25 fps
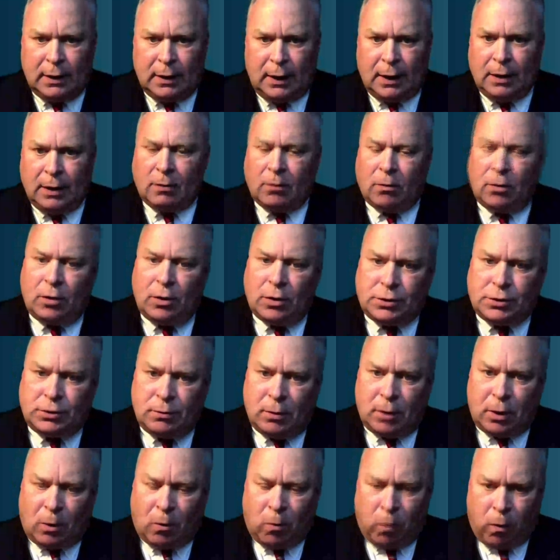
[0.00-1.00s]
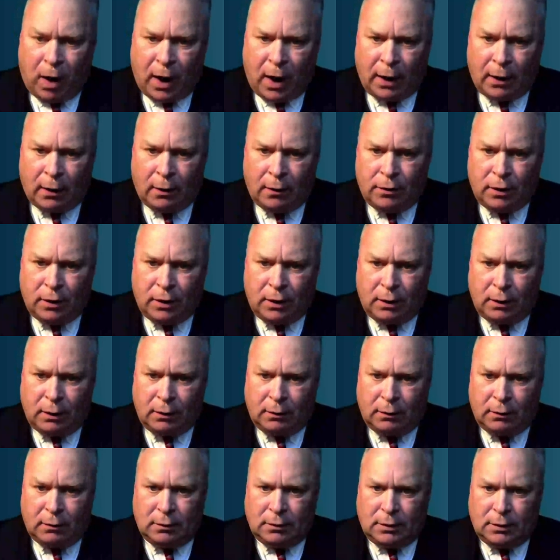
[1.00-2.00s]
in order to acquire the
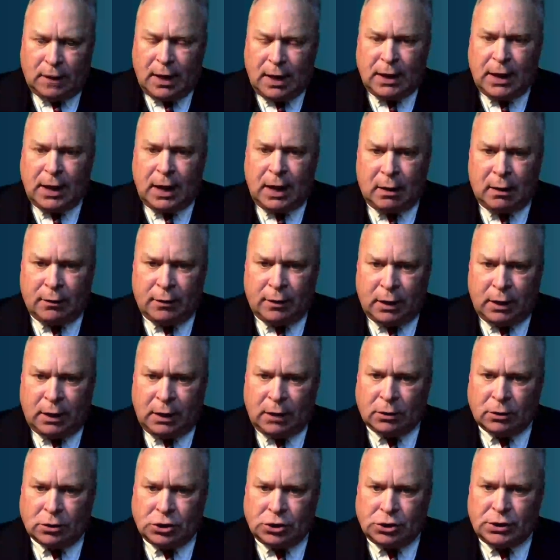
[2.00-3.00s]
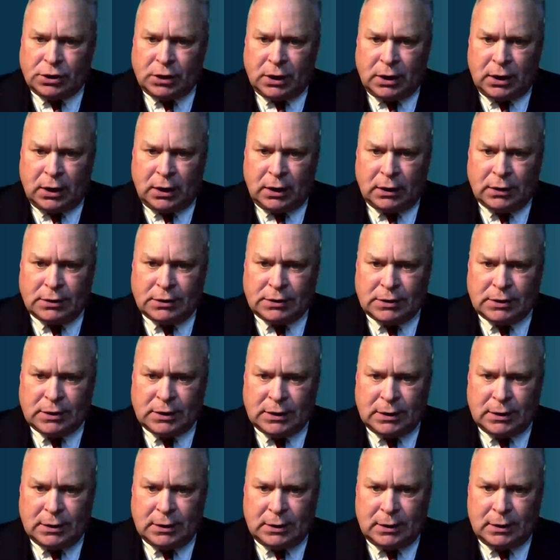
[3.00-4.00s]
daycare that he or she needs
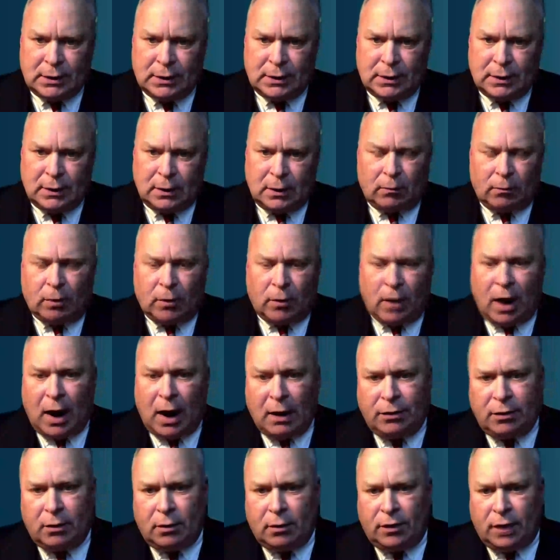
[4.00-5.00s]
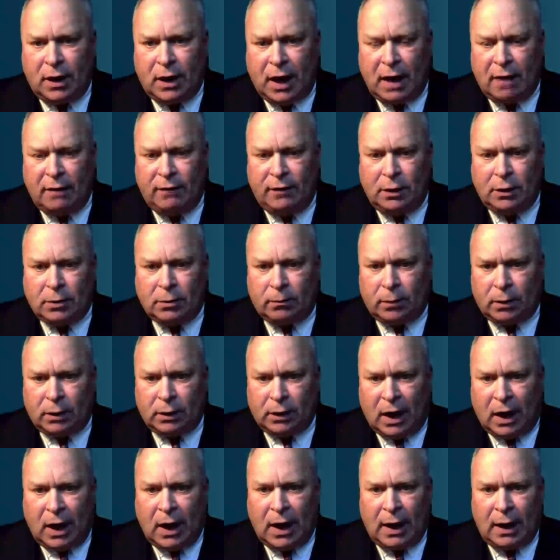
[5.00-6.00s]
rather than having to
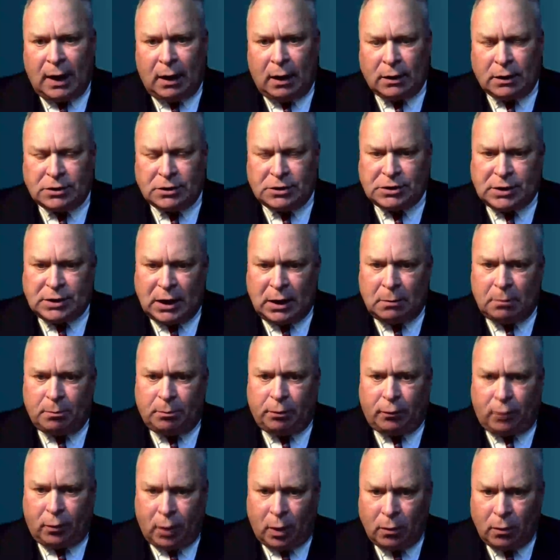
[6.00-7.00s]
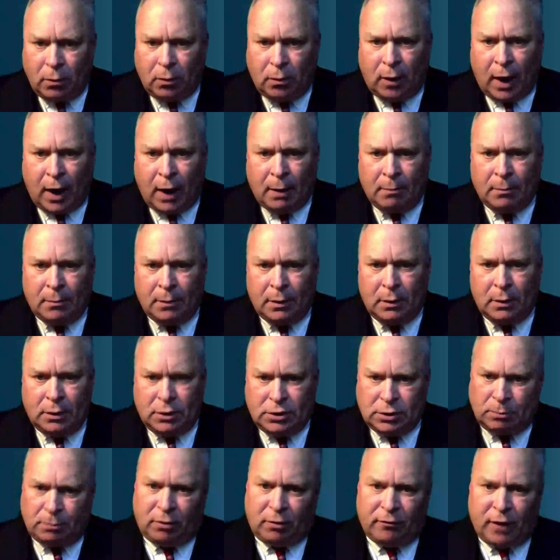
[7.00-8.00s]
rely on a state program
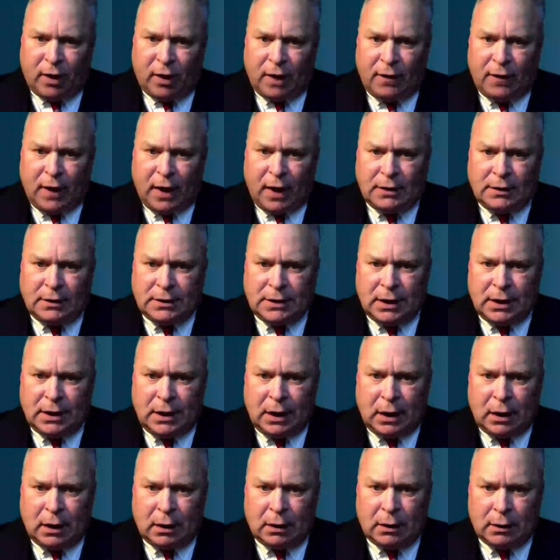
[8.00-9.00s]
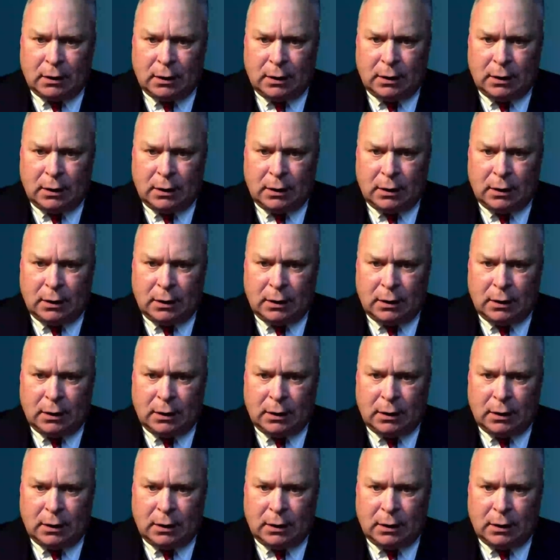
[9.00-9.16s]
to provide that daycare.